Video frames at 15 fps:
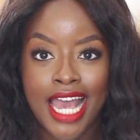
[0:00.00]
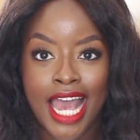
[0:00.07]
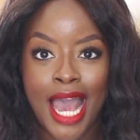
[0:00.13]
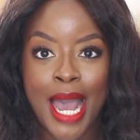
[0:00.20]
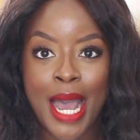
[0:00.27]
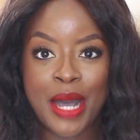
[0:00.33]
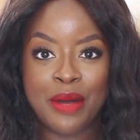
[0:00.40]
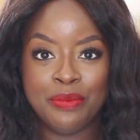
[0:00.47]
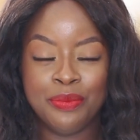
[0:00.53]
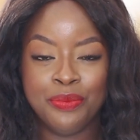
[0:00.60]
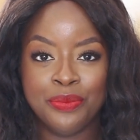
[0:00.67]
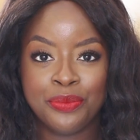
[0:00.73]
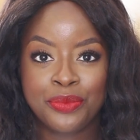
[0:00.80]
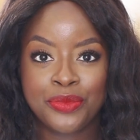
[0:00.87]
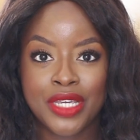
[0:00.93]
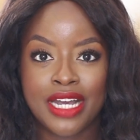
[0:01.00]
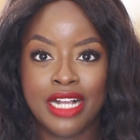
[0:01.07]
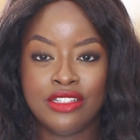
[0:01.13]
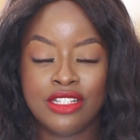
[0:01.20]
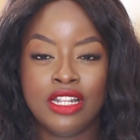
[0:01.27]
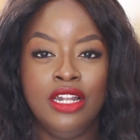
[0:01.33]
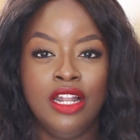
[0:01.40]
are
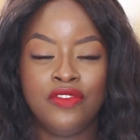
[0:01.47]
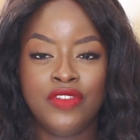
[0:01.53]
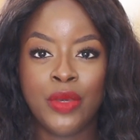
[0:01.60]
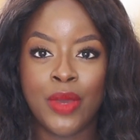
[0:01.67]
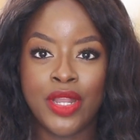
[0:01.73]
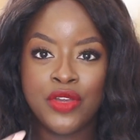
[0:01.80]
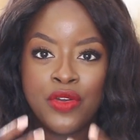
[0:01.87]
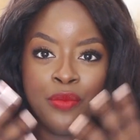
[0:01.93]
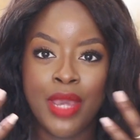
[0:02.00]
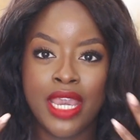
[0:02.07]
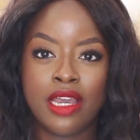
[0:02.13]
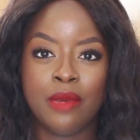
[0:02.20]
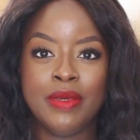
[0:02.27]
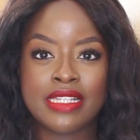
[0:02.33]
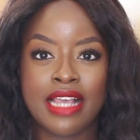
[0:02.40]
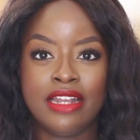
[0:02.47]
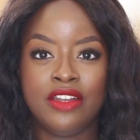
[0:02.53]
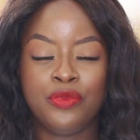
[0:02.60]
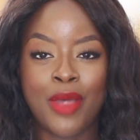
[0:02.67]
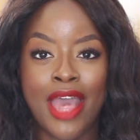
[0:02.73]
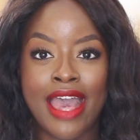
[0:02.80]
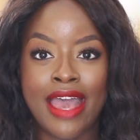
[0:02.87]
just lovely when your makeup is kind
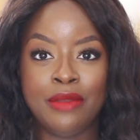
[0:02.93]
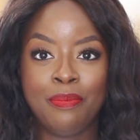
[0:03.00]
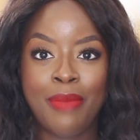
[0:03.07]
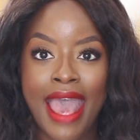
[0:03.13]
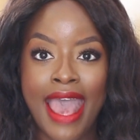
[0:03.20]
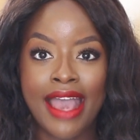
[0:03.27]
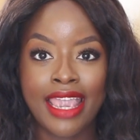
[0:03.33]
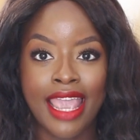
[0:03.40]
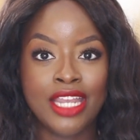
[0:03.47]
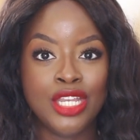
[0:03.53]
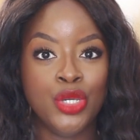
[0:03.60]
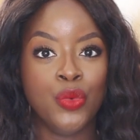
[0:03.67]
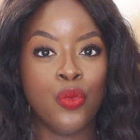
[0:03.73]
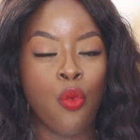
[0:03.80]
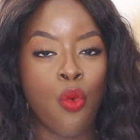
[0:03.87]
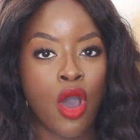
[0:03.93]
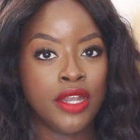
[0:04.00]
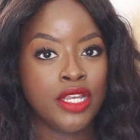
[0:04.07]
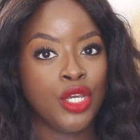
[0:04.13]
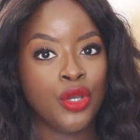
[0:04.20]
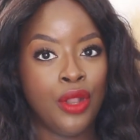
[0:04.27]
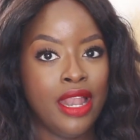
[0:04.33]
of pared back and you
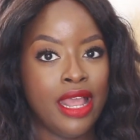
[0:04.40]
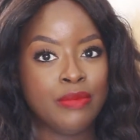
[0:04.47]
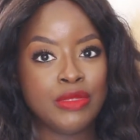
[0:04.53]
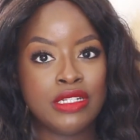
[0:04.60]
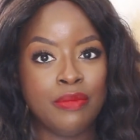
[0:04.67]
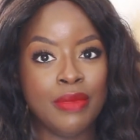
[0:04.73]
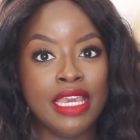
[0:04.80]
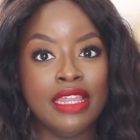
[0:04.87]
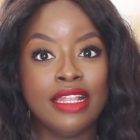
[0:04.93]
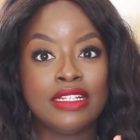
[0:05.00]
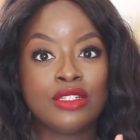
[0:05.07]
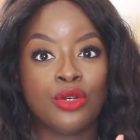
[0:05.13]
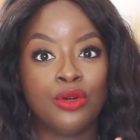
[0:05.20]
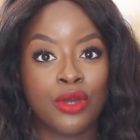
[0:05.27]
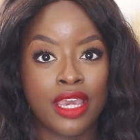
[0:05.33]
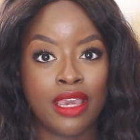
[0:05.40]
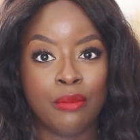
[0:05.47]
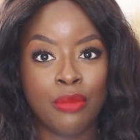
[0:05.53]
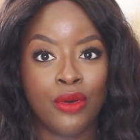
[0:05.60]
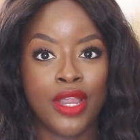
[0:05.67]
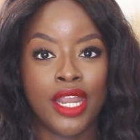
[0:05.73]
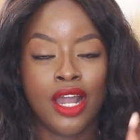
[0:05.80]
want your lips to be the
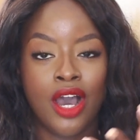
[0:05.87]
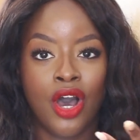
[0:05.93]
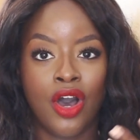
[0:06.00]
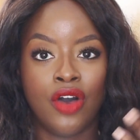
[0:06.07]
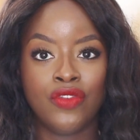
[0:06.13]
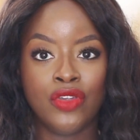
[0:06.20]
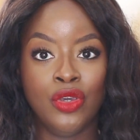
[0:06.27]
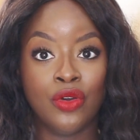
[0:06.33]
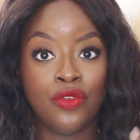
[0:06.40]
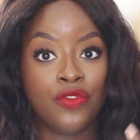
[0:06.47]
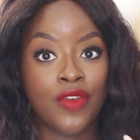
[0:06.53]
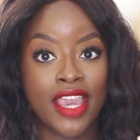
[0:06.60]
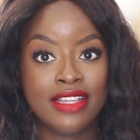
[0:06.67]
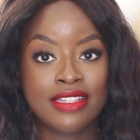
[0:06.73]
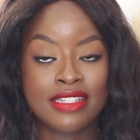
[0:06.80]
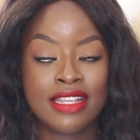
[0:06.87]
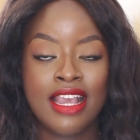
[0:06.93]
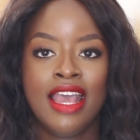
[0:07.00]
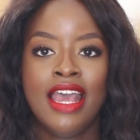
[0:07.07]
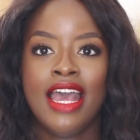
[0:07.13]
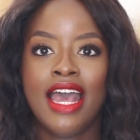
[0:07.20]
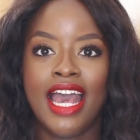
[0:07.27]
talking point of your face.
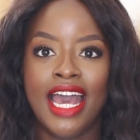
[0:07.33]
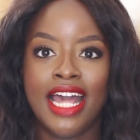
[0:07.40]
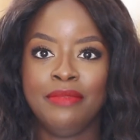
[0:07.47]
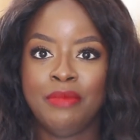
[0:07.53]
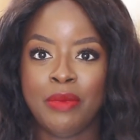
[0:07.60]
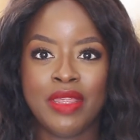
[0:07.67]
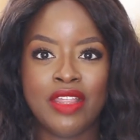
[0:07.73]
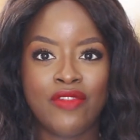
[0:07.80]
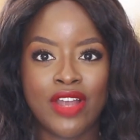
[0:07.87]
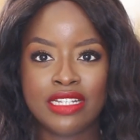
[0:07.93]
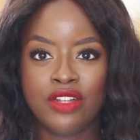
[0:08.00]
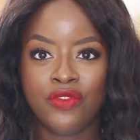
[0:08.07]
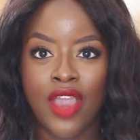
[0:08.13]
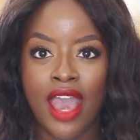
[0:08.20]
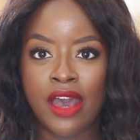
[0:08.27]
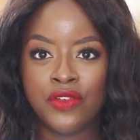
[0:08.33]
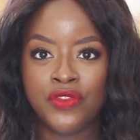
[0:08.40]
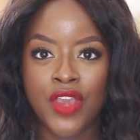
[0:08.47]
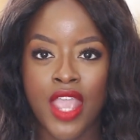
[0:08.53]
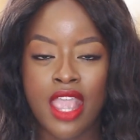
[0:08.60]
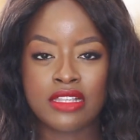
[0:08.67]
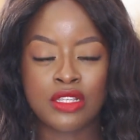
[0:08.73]
And maybe the rest of your
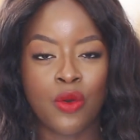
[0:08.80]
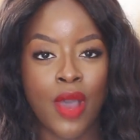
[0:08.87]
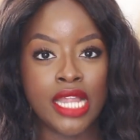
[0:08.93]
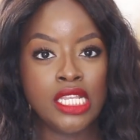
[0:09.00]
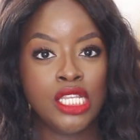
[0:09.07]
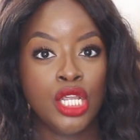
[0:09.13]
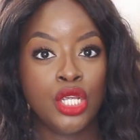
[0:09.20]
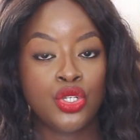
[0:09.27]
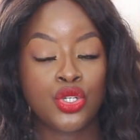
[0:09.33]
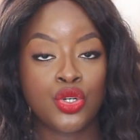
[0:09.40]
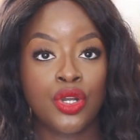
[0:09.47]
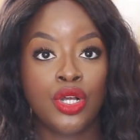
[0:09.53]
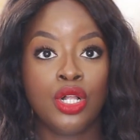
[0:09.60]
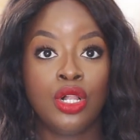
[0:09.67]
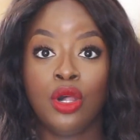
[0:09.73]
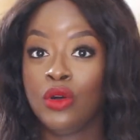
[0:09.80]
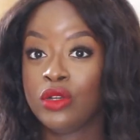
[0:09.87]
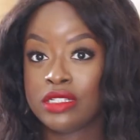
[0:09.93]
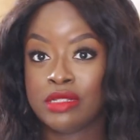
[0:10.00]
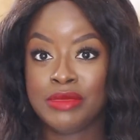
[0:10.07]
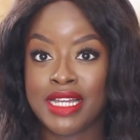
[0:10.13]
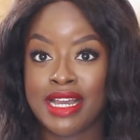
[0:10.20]
outfit is quite neutral, or
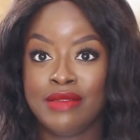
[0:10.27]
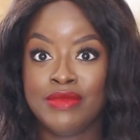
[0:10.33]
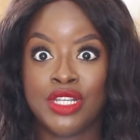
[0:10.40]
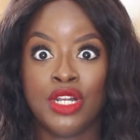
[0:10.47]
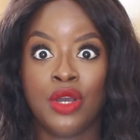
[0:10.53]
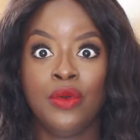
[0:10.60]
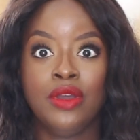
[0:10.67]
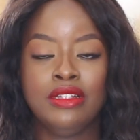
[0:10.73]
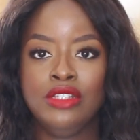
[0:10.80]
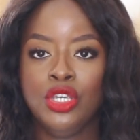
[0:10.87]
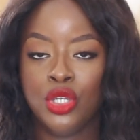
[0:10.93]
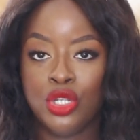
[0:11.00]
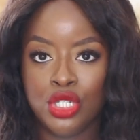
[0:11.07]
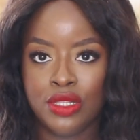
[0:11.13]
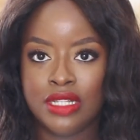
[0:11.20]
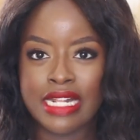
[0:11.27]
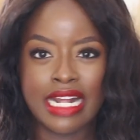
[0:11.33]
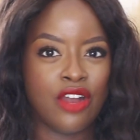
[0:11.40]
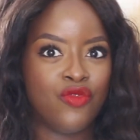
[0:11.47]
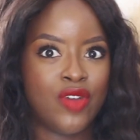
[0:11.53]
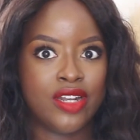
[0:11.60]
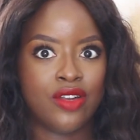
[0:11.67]
sometimes, you know, you could do this
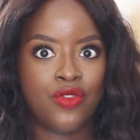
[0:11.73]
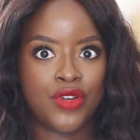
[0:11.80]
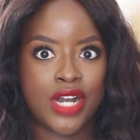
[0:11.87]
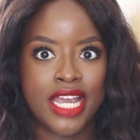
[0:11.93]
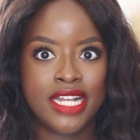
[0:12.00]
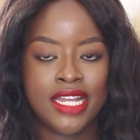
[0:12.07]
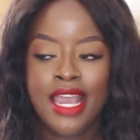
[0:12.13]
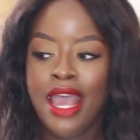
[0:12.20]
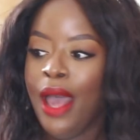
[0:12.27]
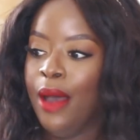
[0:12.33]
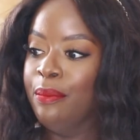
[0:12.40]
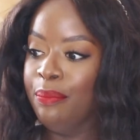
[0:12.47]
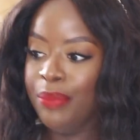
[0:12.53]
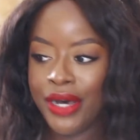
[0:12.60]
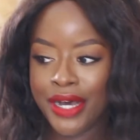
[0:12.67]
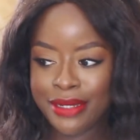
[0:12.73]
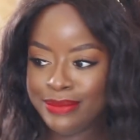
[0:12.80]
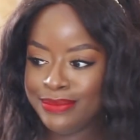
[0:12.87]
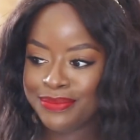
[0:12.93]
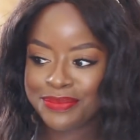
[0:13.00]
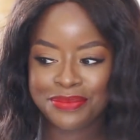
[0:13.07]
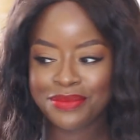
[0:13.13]
like a red on red,
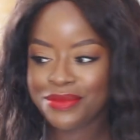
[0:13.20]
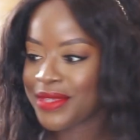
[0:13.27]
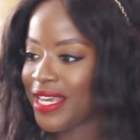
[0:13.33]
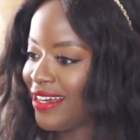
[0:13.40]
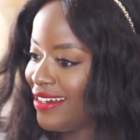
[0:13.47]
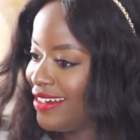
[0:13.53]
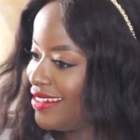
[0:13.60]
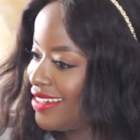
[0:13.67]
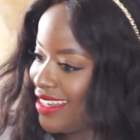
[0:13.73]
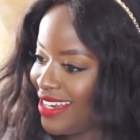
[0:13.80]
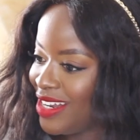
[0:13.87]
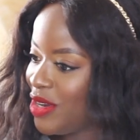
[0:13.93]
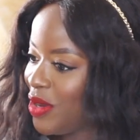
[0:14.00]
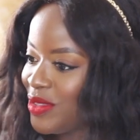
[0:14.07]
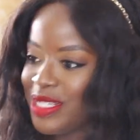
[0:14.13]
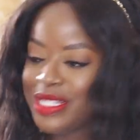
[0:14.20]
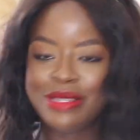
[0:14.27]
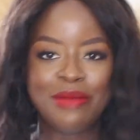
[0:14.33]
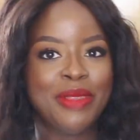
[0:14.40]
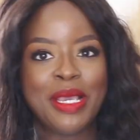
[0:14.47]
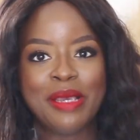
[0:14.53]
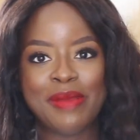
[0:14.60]
but I don't know, there's
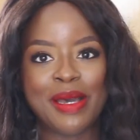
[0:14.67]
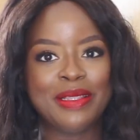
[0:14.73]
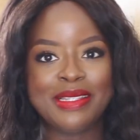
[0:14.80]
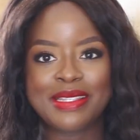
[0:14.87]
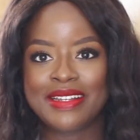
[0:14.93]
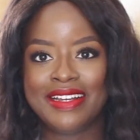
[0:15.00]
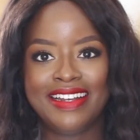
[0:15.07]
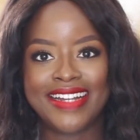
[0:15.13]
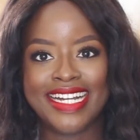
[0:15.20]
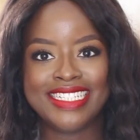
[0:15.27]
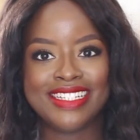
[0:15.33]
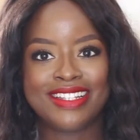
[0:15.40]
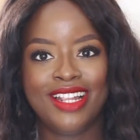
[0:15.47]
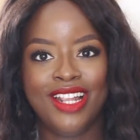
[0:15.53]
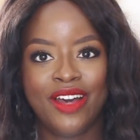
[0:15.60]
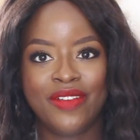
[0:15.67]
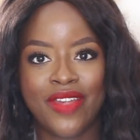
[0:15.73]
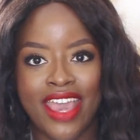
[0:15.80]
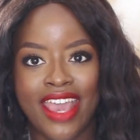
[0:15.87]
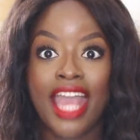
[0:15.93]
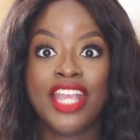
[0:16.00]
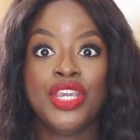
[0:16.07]
something about this color, I just love
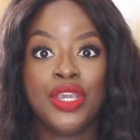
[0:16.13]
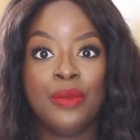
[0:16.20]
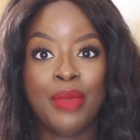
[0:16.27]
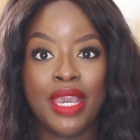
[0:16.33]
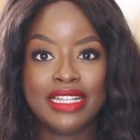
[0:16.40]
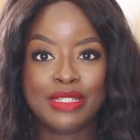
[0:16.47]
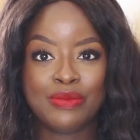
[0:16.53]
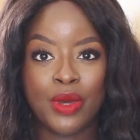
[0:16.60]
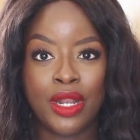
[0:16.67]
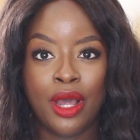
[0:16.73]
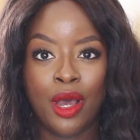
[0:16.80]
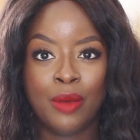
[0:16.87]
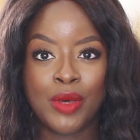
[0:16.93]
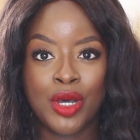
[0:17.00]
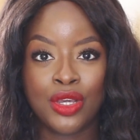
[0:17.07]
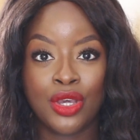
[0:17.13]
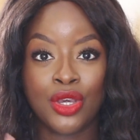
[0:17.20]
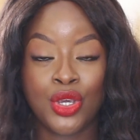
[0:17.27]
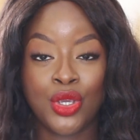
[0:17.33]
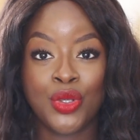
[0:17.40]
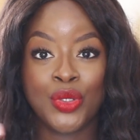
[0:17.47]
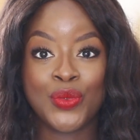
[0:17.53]
it. And you can pick this one up on
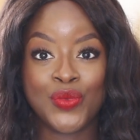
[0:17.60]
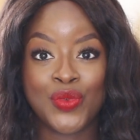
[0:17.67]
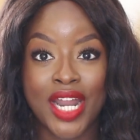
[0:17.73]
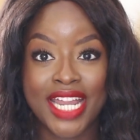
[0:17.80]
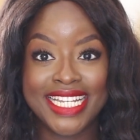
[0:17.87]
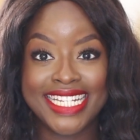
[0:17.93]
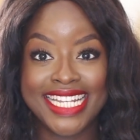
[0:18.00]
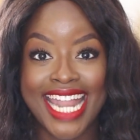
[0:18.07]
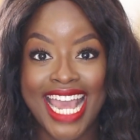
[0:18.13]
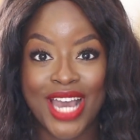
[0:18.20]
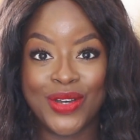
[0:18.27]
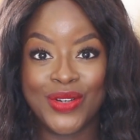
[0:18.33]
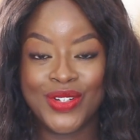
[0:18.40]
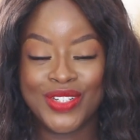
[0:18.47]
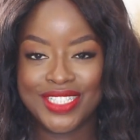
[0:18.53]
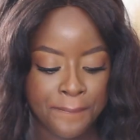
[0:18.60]
Cocoon right now.